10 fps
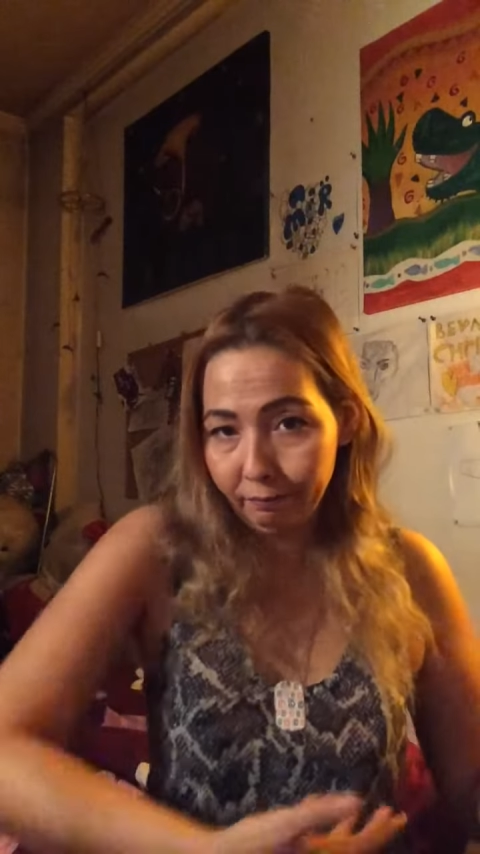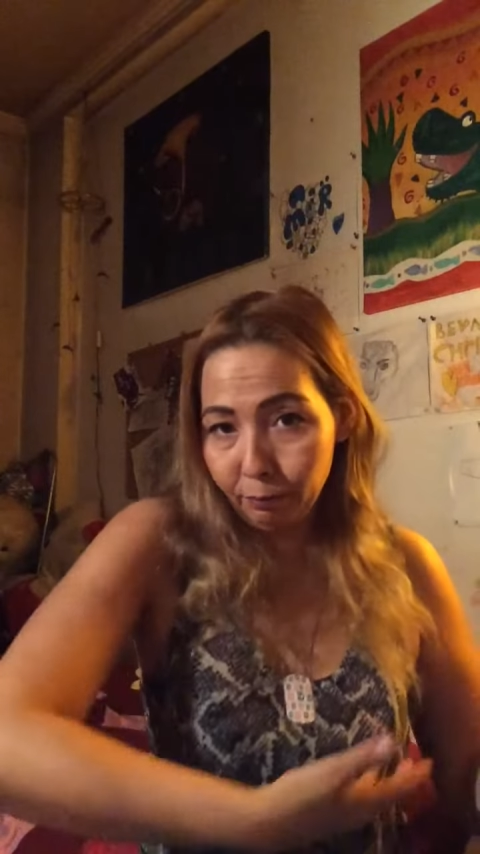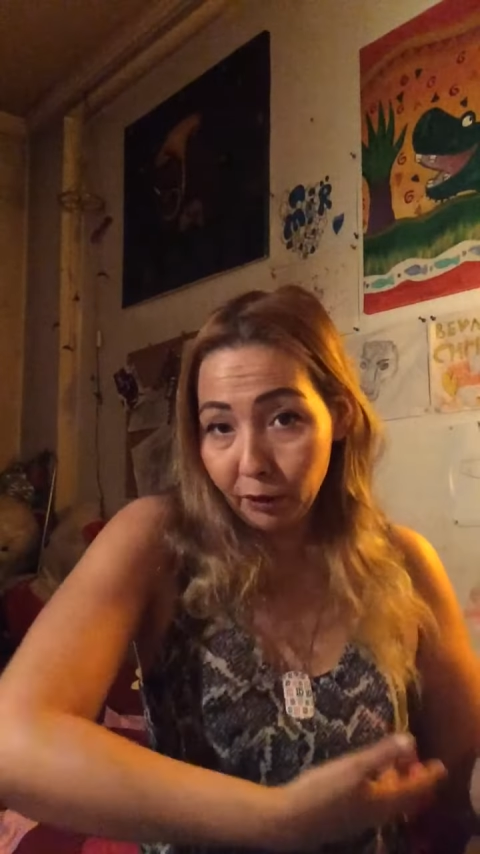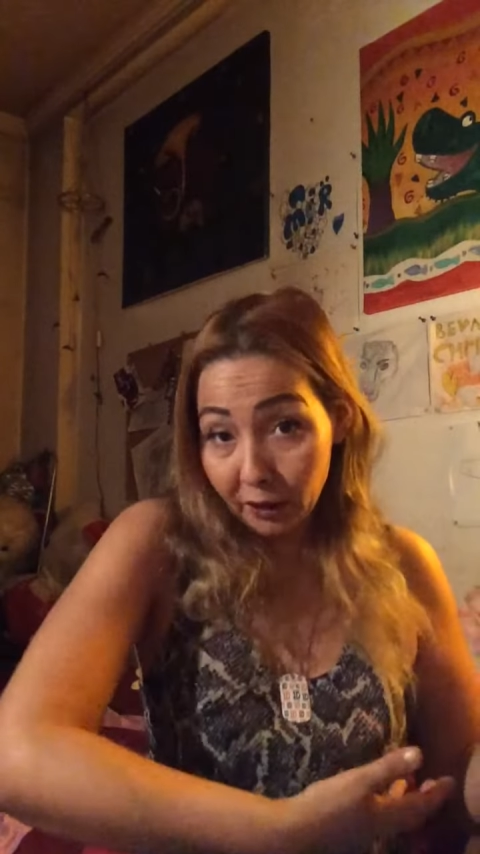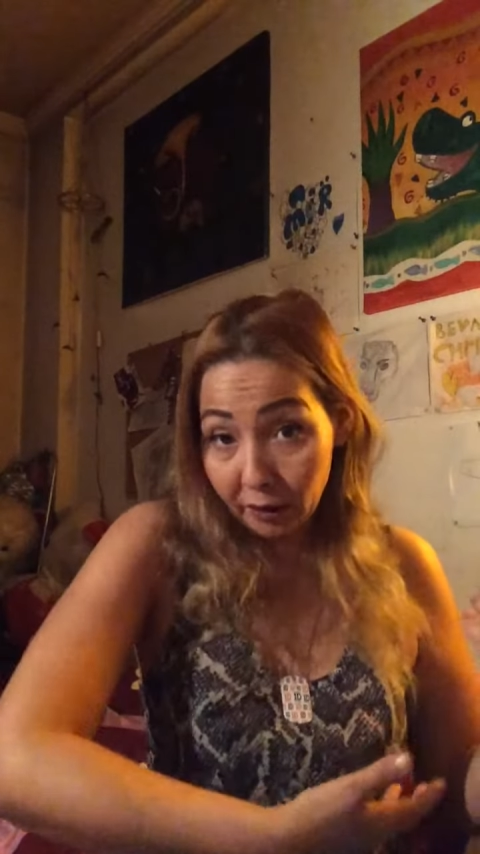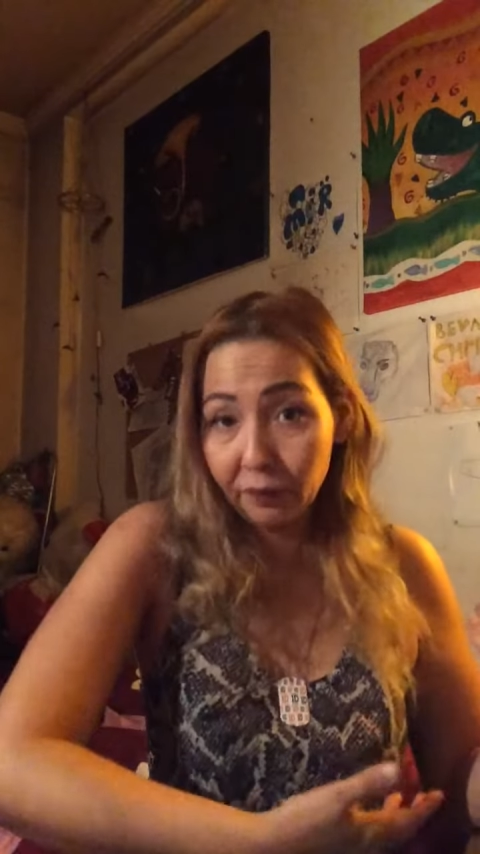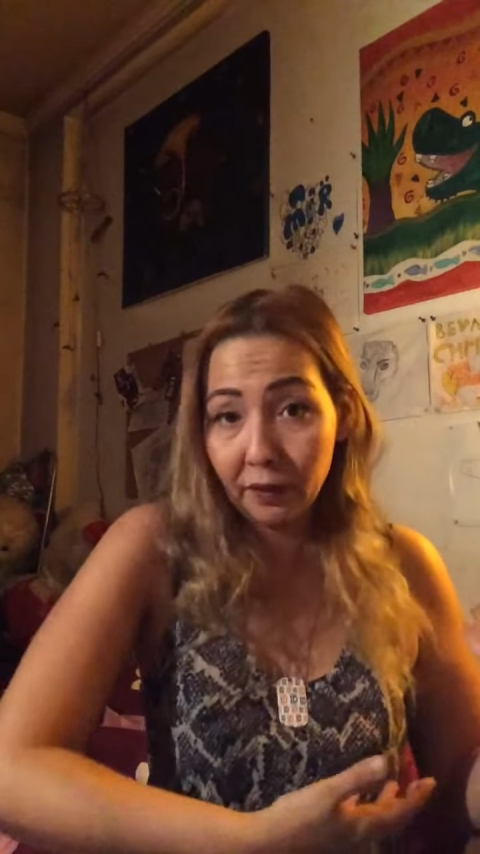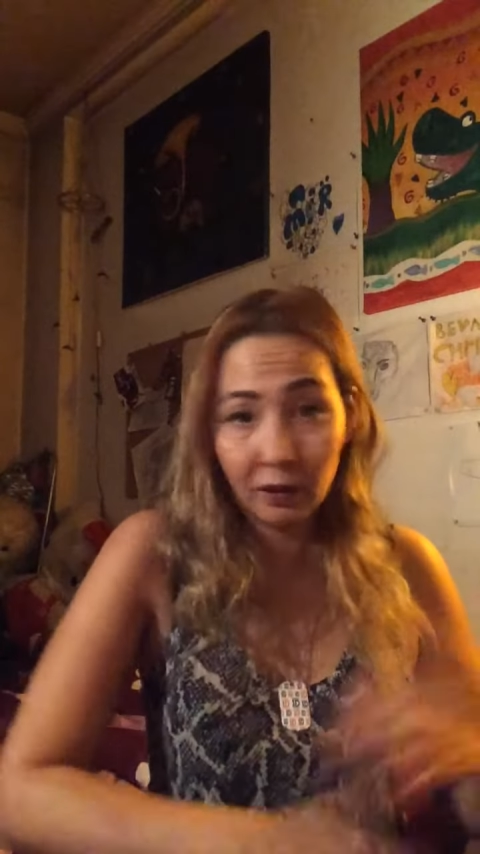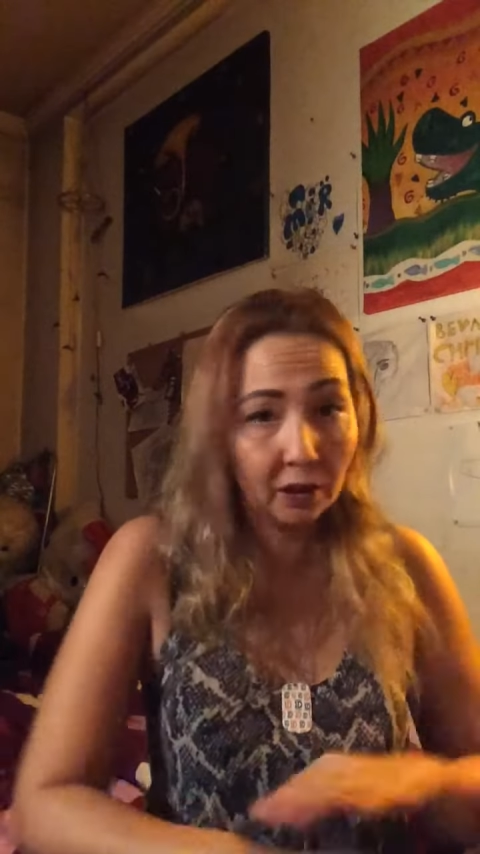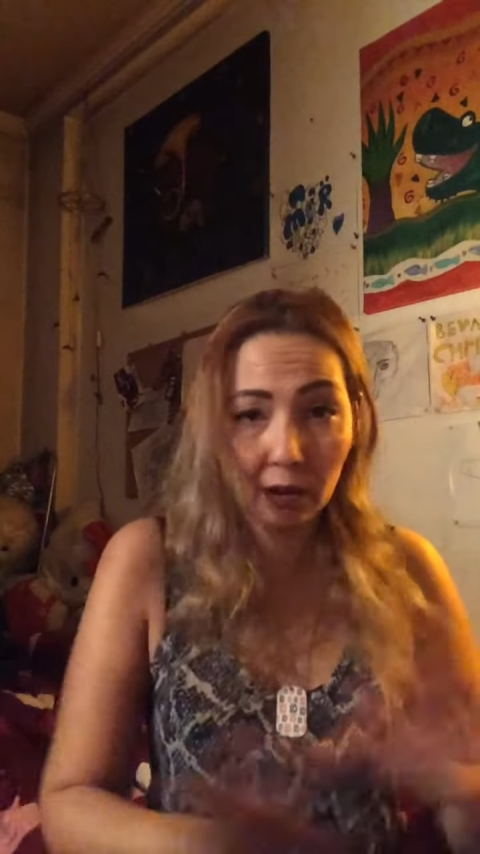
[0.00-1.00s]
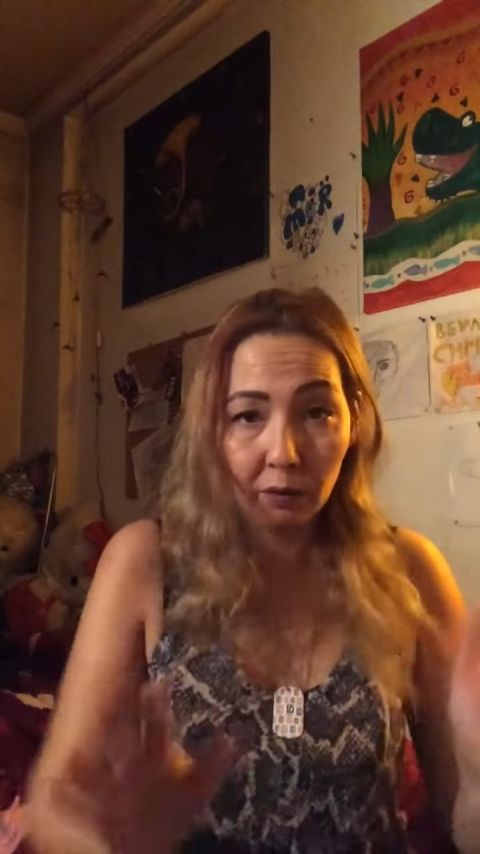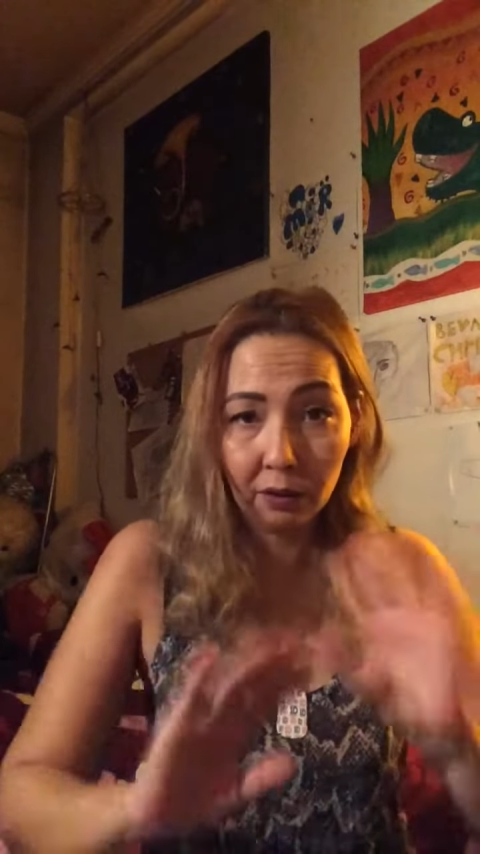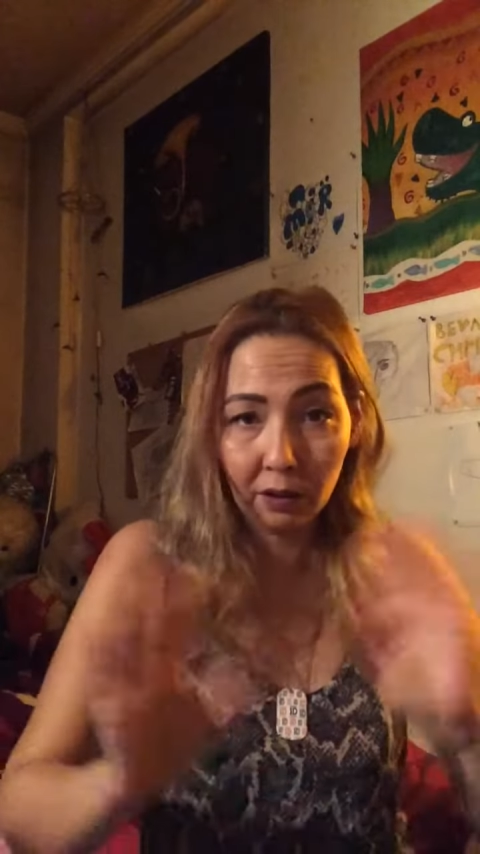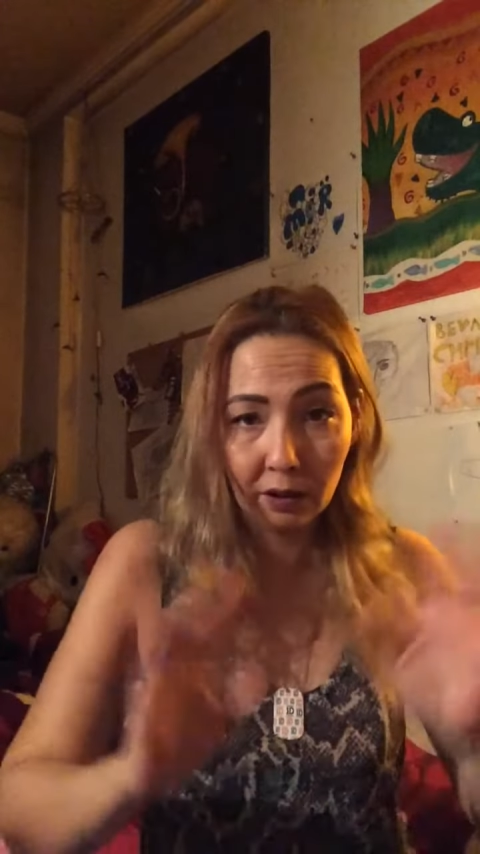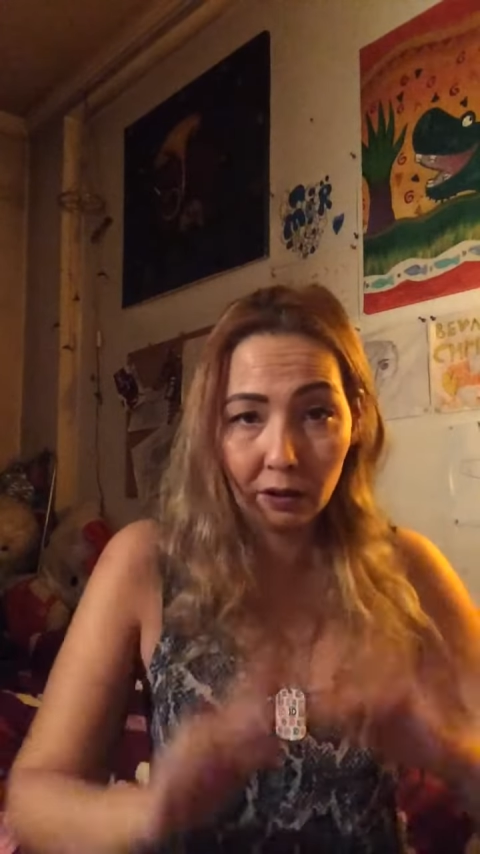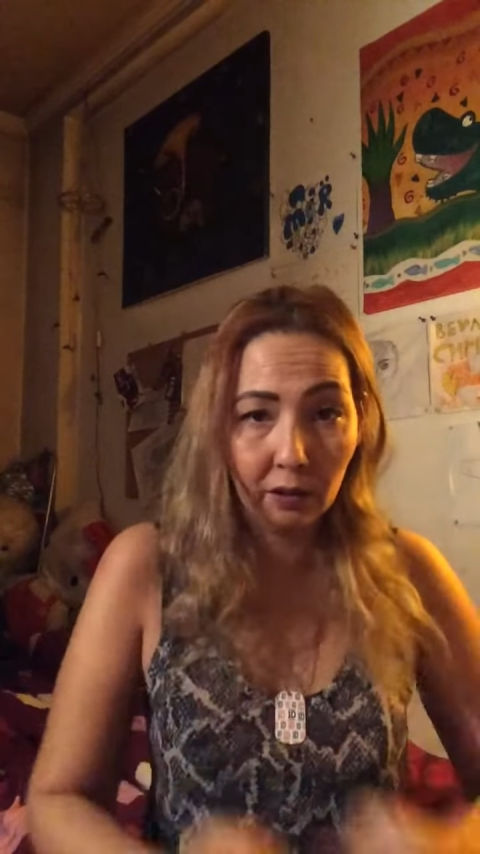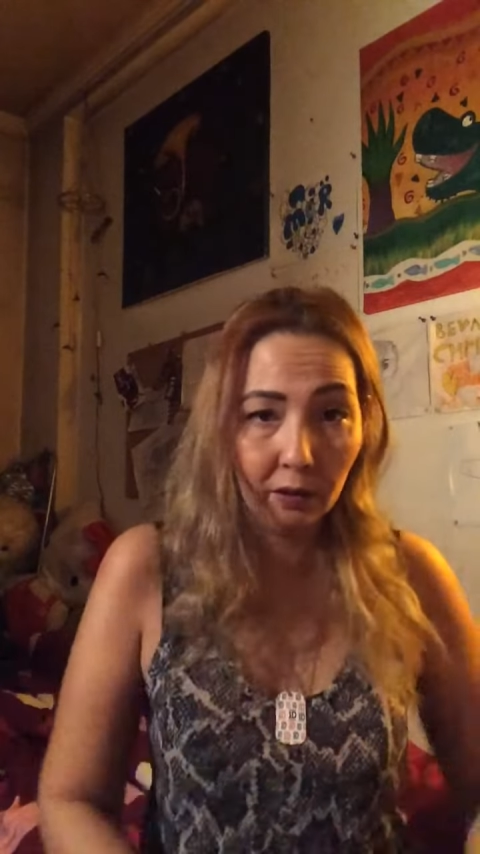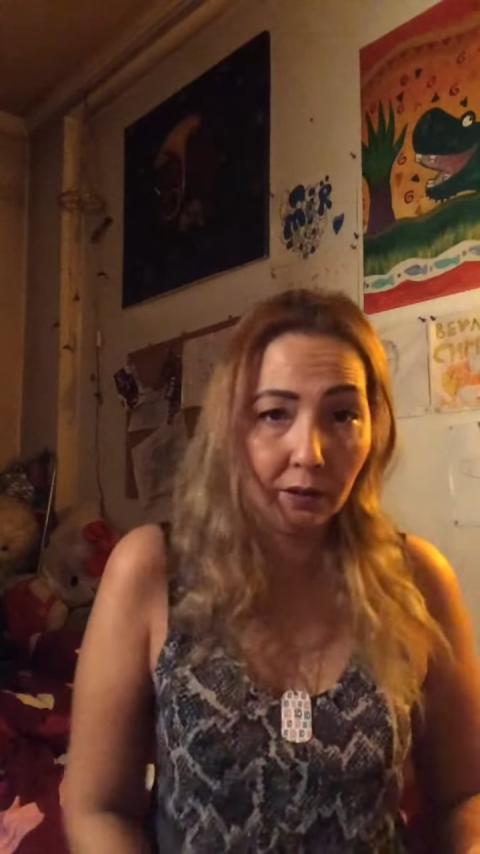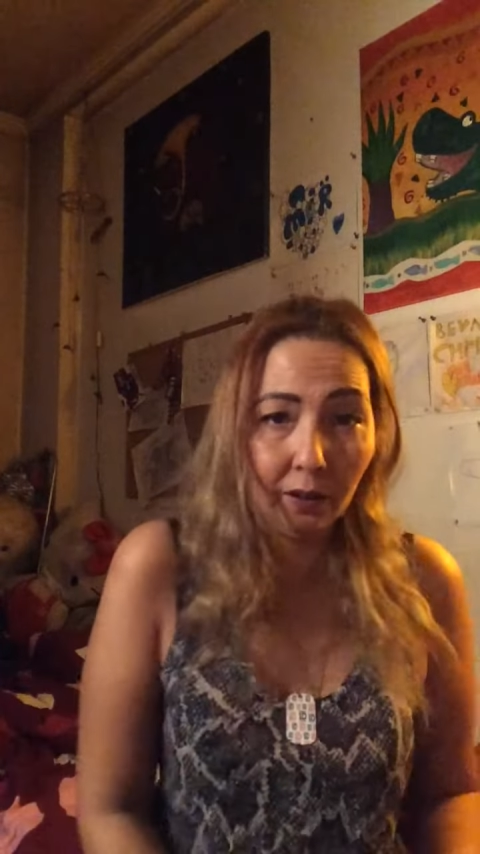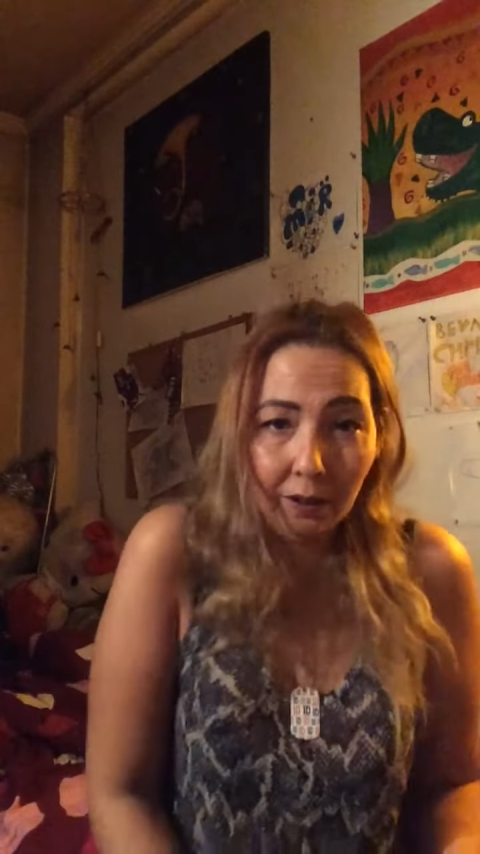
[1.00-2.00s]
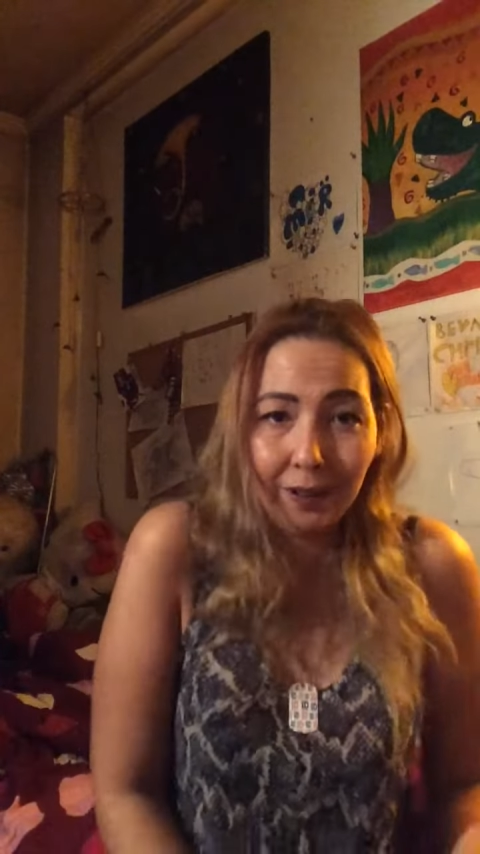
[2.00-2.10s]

breastfed, so it doesn't look.